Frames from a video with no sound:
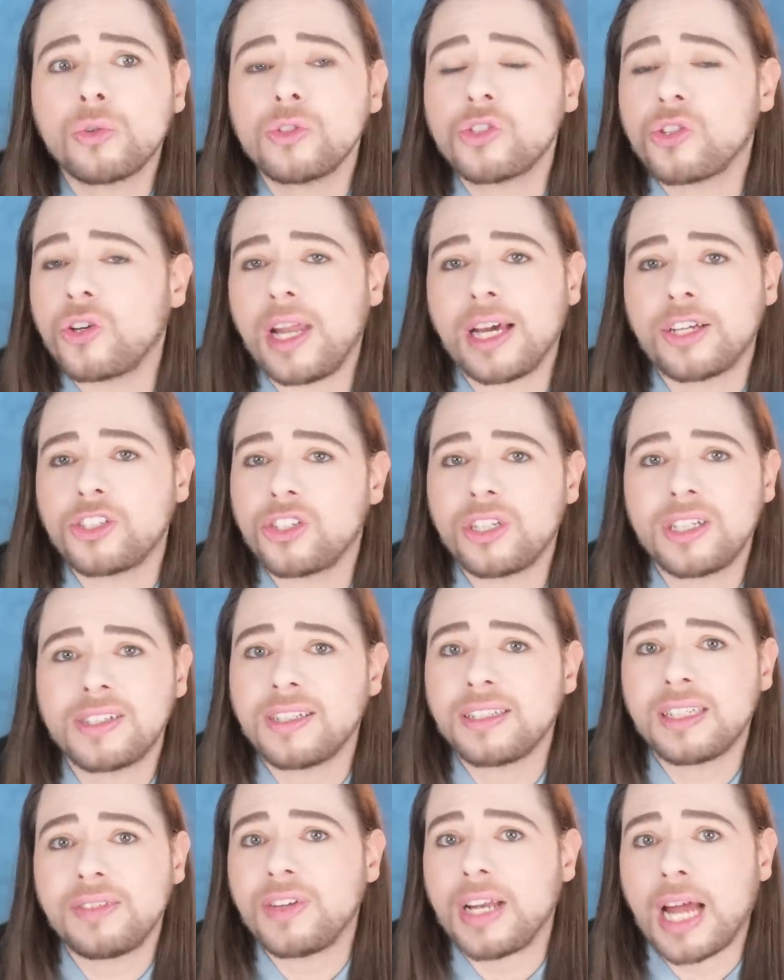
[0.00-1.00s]
Cruise Collection
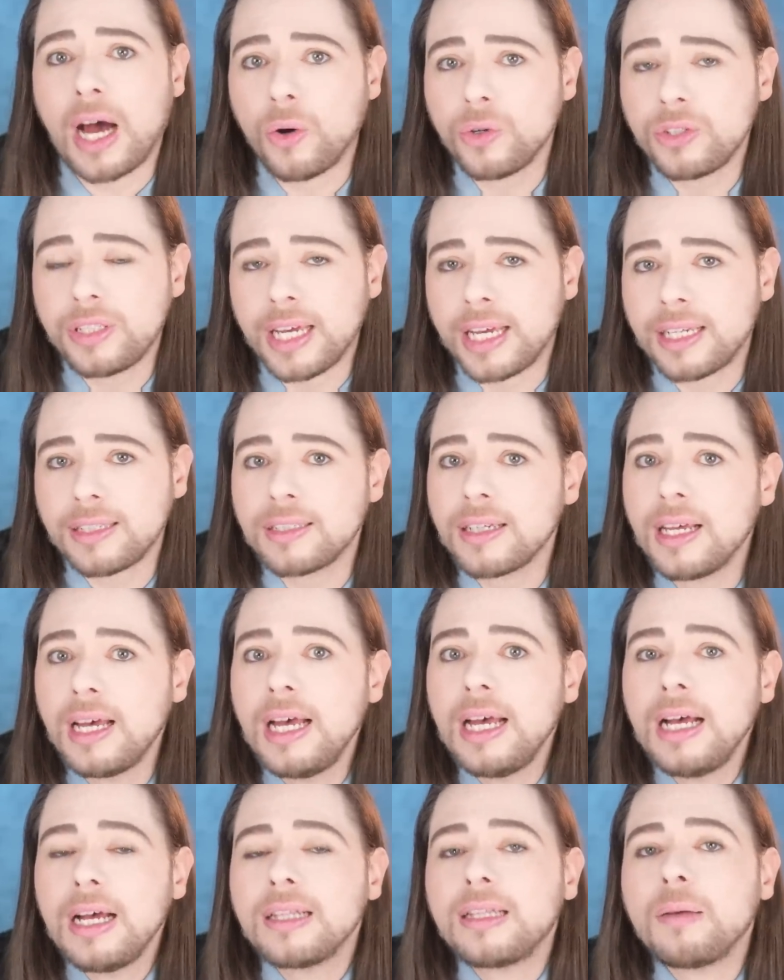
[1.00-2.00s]
isn't even out yet.
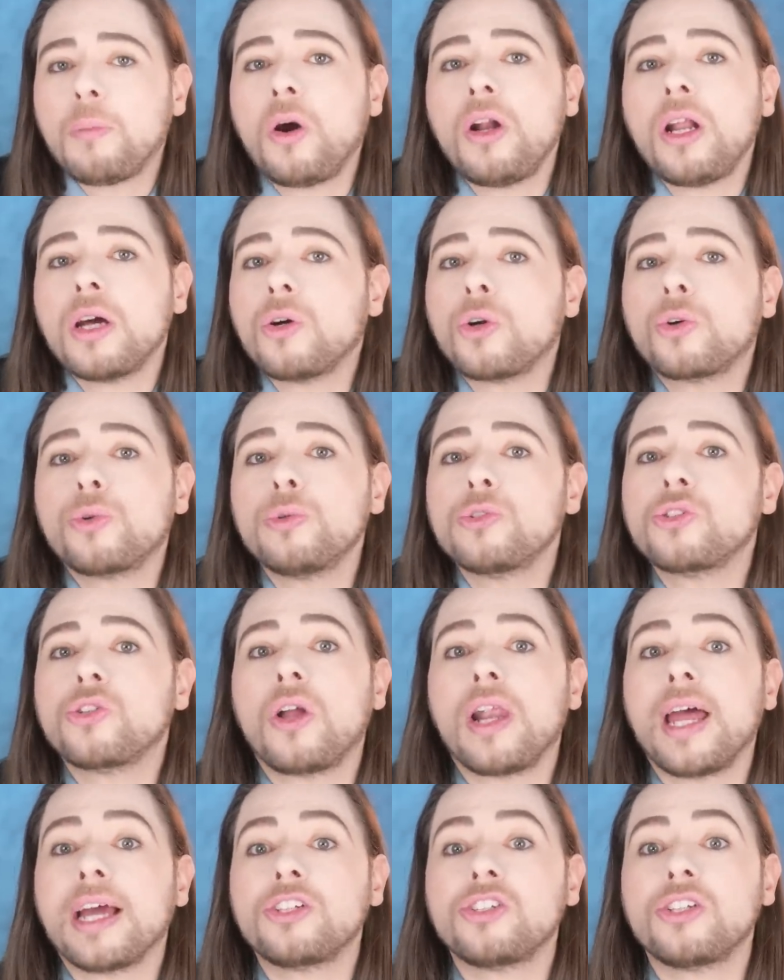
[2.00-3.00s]
The Monaco Cruise
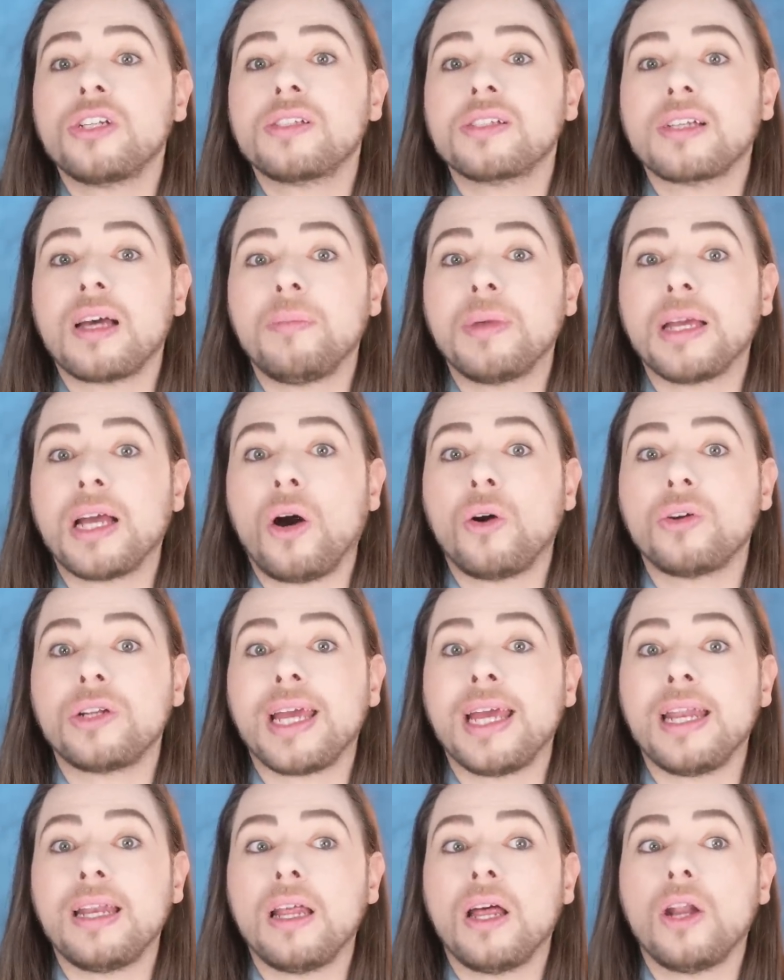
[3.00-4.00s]
Collection is coming
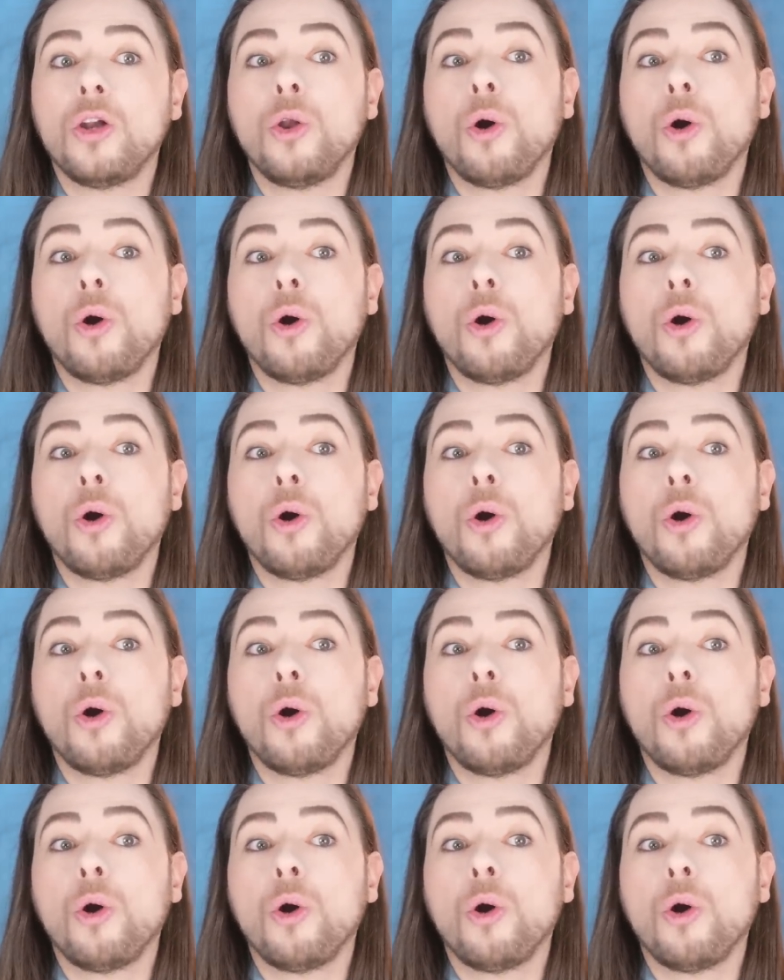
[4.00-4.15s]
out in